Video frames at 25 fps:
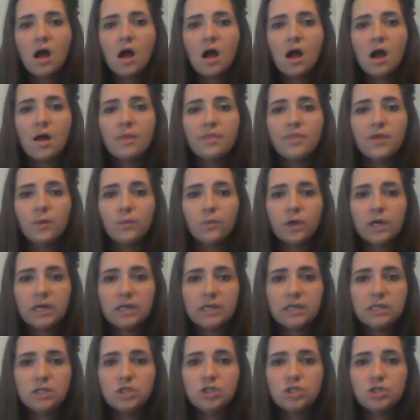Then we're
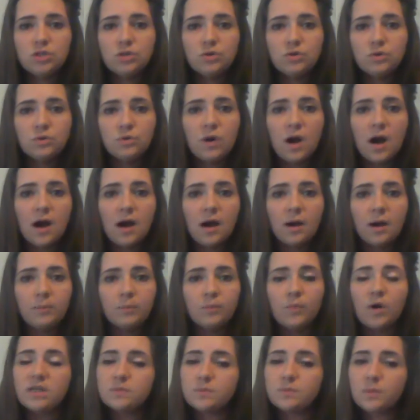going to do
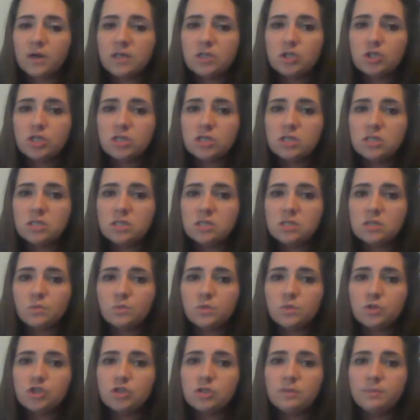respirations,
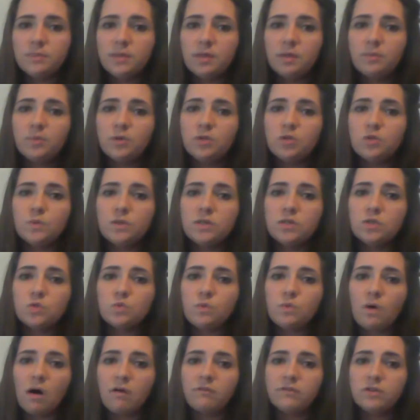which should be between
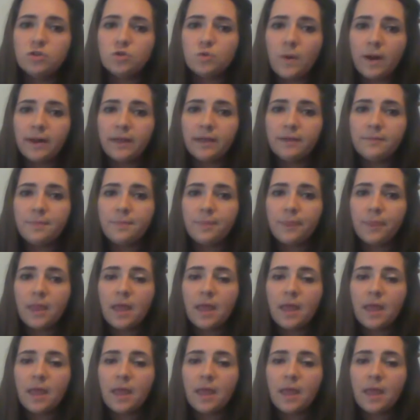12 and 20.